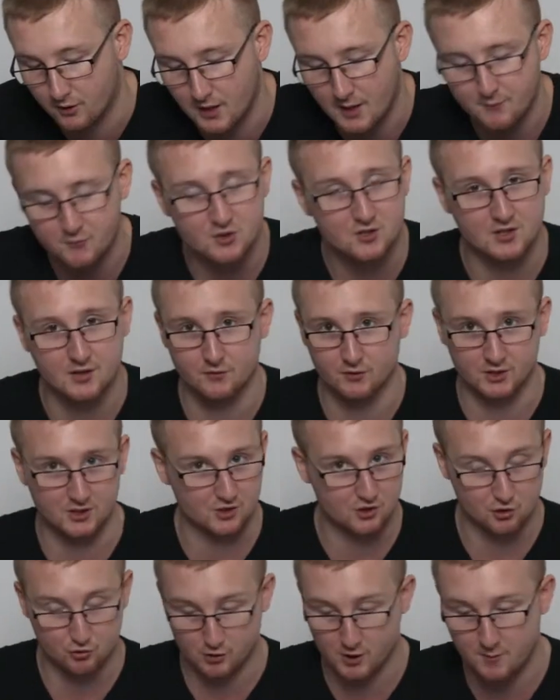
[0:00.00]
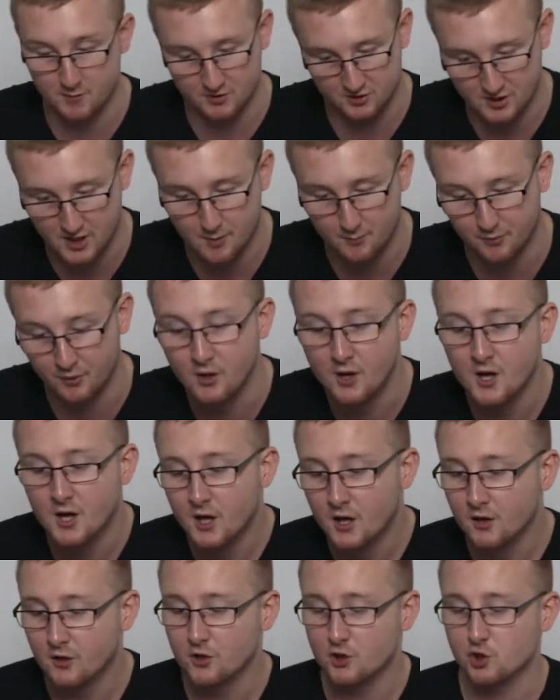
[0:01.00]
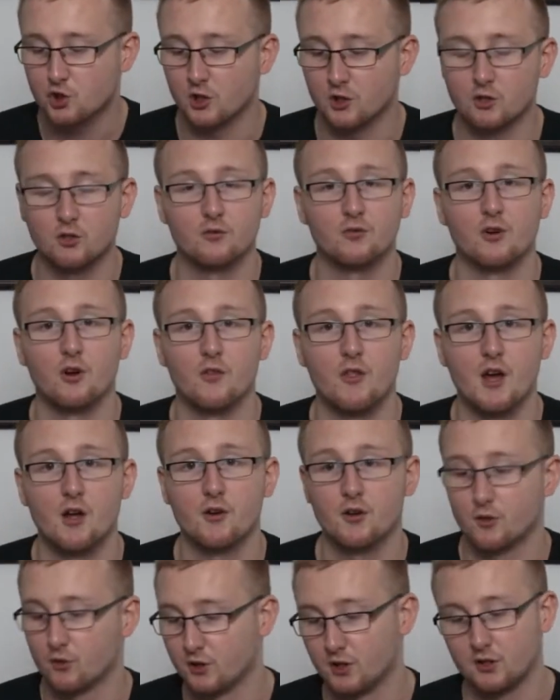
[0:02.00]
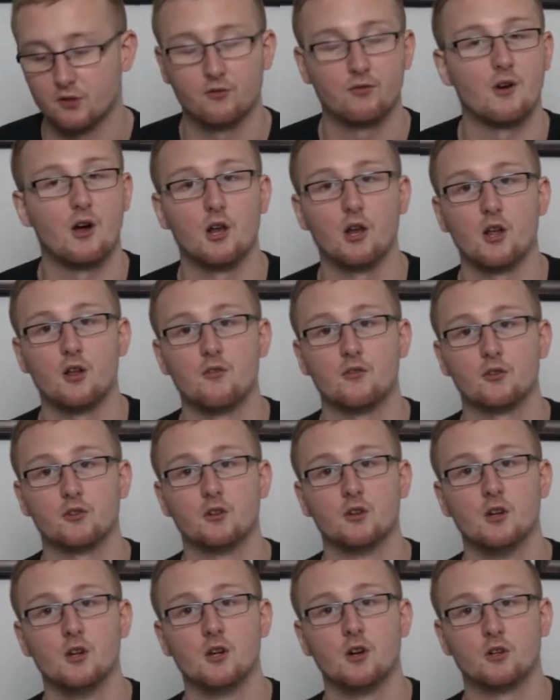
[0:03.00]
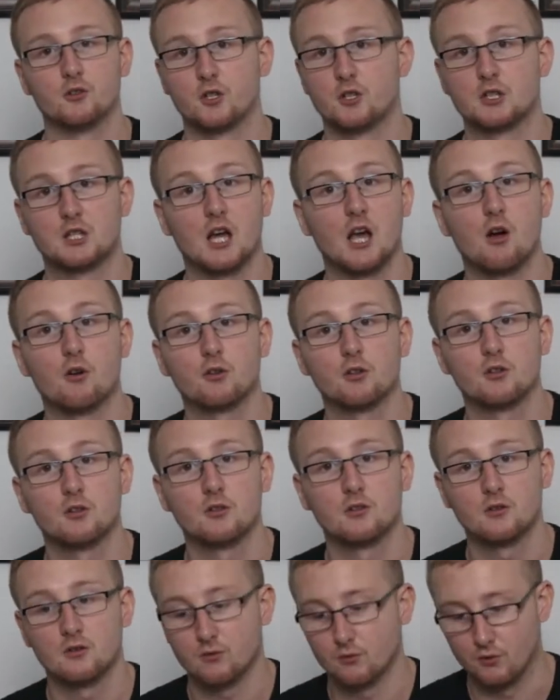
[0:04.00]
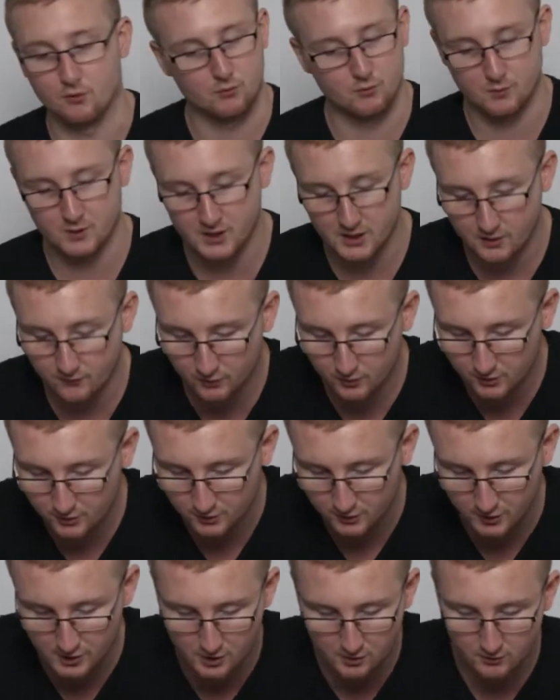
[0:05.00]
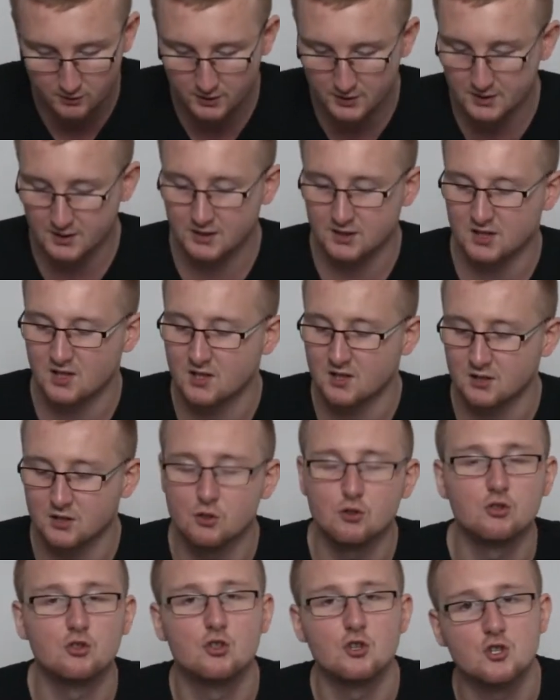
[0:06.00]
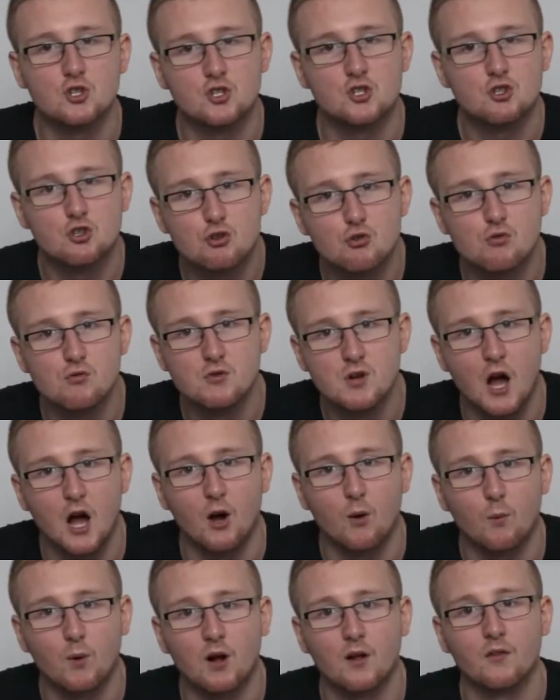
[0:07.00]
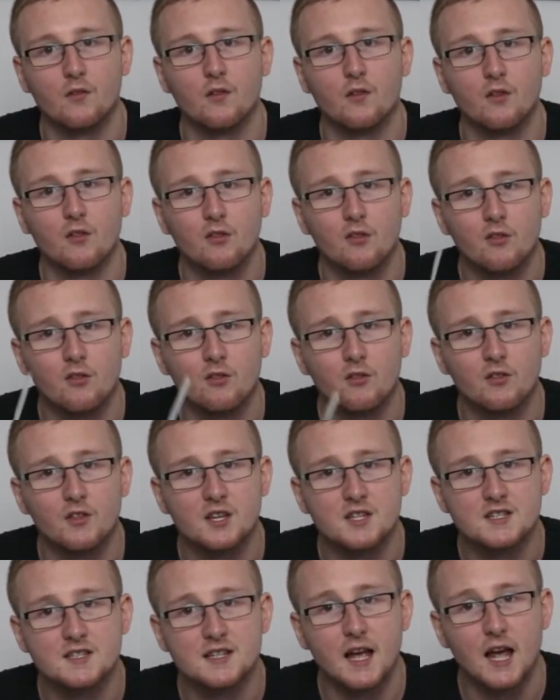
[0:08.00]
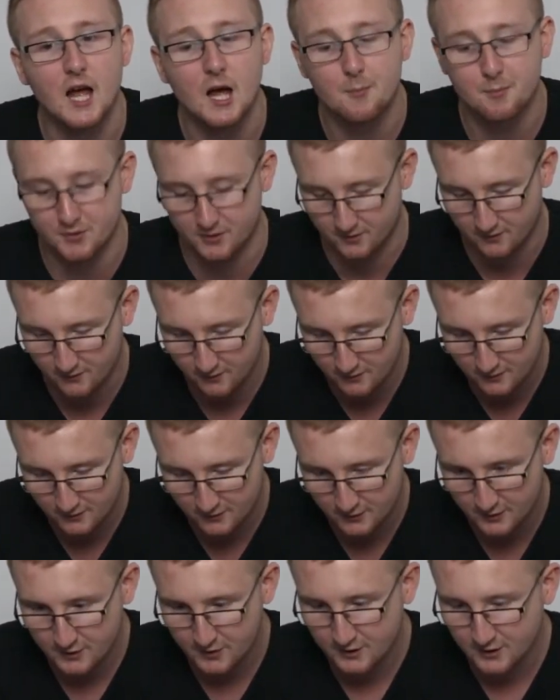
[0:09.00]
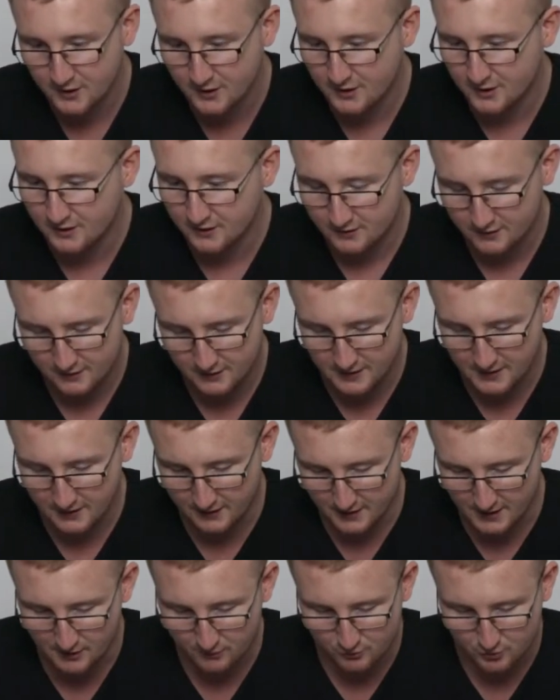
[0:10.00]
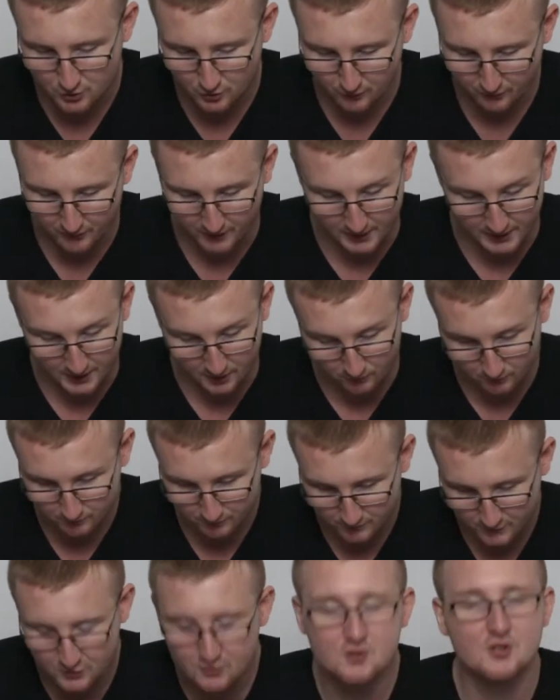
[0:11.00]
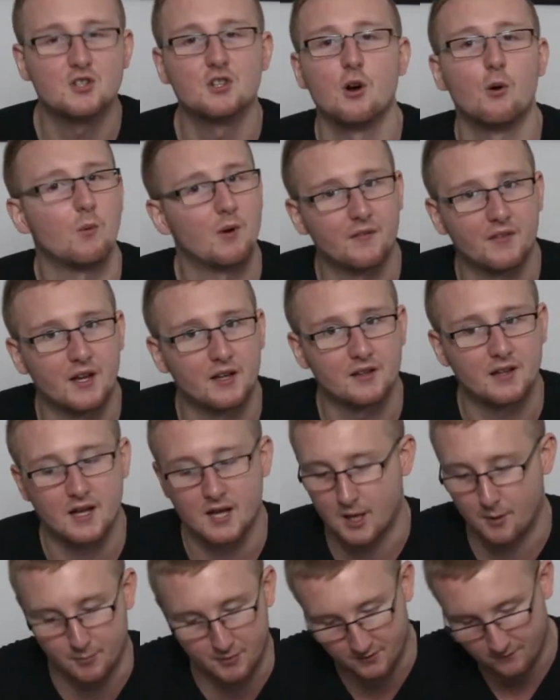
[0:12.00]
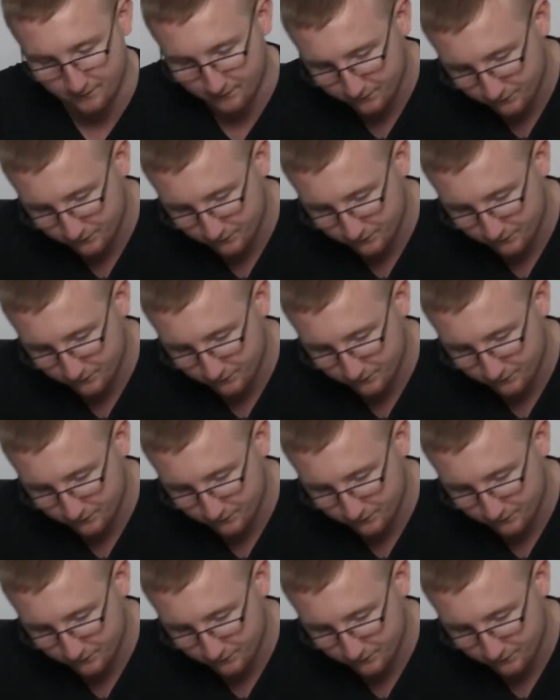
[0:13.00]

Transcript: I'm just giving an extreme example. Your shit could fall down there, or it could fall under the counter or whatever, you know? You just do not want this to happen. And now 2 fell out. You just don't want that to happen.